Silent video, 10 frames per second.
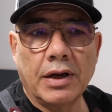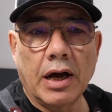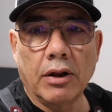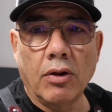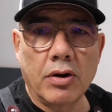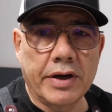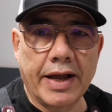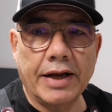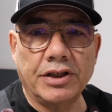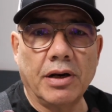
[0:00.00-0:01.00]
along
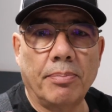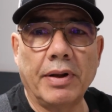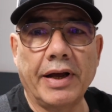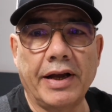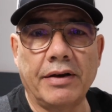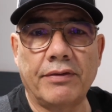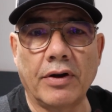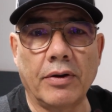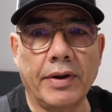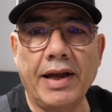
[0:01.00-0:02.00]
the edge of the plate.
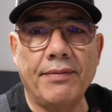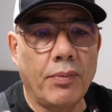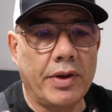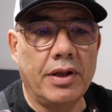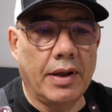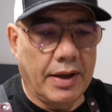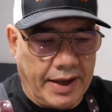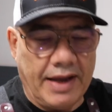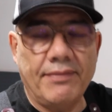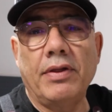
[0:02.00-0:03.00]
So
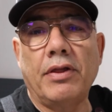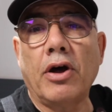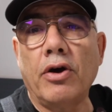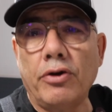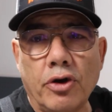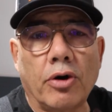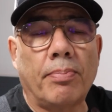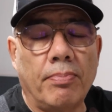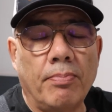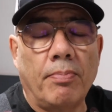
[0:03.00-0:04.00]
even though your
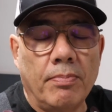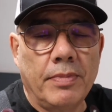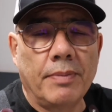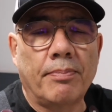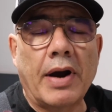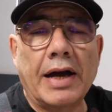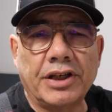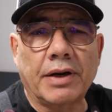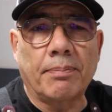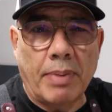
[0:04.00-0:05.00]

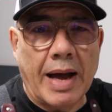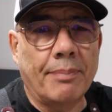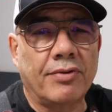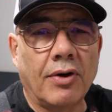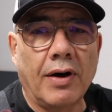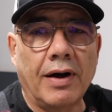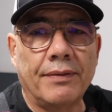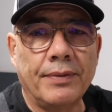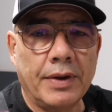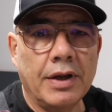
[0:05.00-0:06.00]
project pops
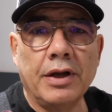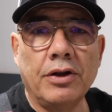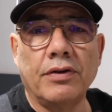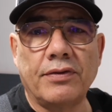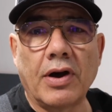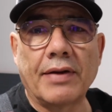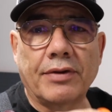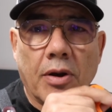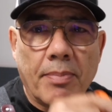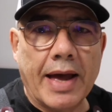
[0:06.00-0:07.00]
off, you still have
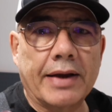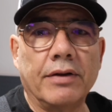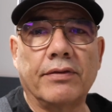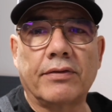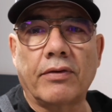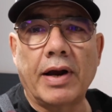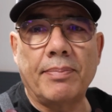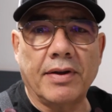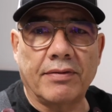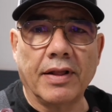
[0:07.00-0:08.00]
to go back and
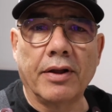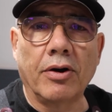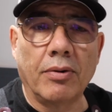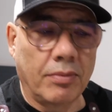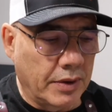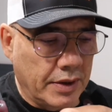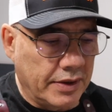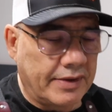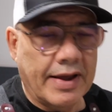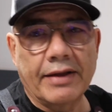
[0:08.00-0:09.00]
scrape this little
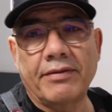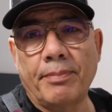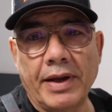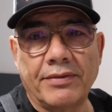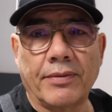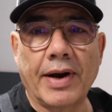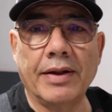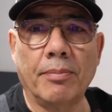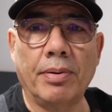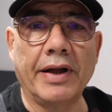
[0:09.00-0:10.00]
test piece
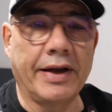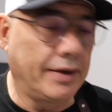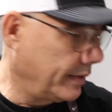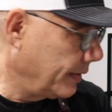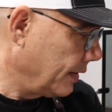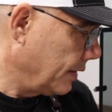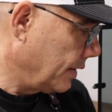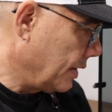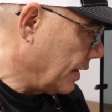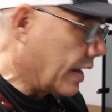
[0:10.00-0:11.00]
around the plate.
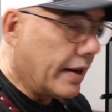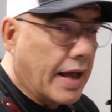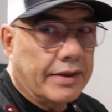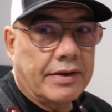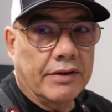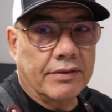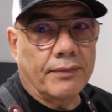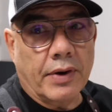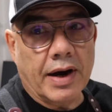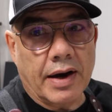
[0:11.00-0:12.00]
And that does it
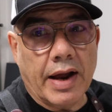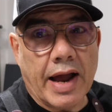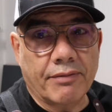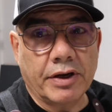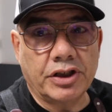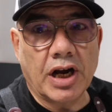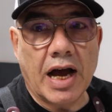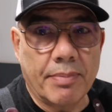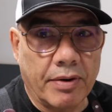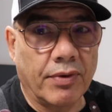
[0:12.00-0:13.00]
for every
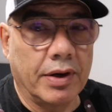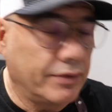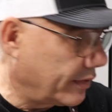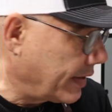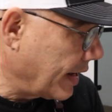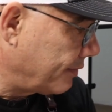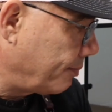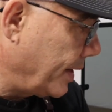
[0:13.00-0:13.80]
job. It runs a test